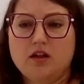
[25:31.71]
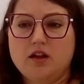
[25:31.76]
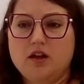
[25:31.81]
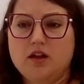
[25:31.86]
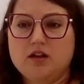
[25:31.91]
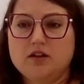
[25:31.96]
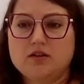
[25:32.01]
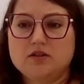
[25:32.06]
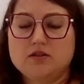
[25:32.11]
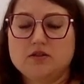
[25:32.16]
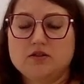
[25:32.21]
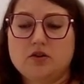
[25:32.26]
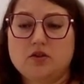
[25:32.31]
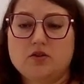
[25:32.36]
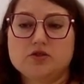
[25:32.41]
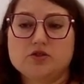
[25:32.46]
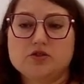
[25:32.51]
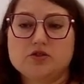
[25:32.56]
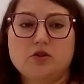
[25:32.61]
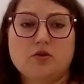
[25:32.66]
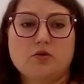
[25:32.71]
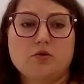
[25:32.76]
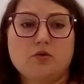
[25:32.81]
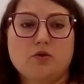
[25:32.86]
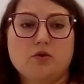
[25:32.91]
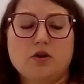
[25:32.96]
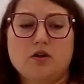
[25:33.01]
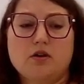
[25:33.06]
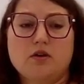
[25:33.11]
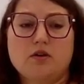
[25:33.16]
And
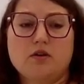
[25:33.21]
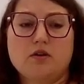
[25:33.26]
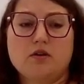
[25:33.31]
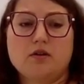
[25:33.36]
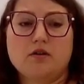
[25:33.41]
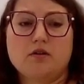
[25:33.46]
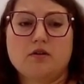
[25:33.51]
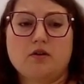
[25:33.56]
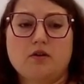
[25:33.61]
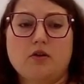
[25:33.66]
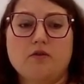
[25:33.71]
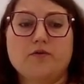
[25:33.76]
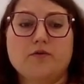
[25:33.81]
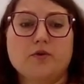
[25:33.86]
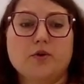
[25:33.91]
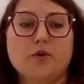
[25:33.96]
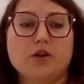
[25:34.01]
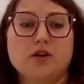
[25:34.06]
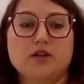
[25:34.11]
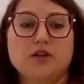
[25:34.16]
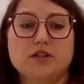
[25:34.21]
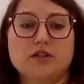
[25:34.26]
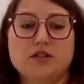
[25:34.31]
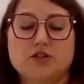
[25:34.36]
also offering